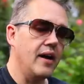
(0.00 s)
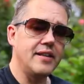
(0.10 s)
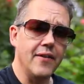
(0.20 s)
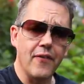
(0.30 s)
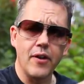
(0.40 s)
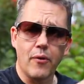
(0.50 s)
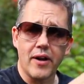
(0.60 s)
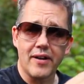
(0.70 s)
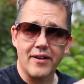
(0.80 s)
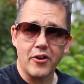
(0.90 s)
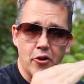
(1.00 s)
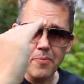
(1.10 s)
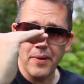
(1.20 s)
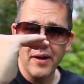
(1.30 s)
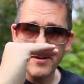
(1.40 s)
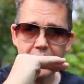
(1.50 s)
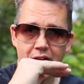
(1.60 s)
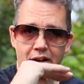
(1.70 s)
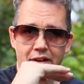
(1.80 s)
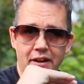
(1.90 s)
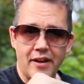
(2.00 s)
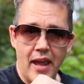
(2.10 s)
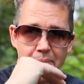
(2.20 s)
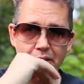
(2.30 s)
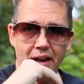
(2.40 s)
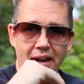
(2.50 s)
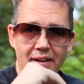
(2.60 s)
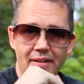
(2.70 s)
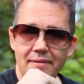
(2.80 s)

I definitely wanted a coupe, not a cabriolet.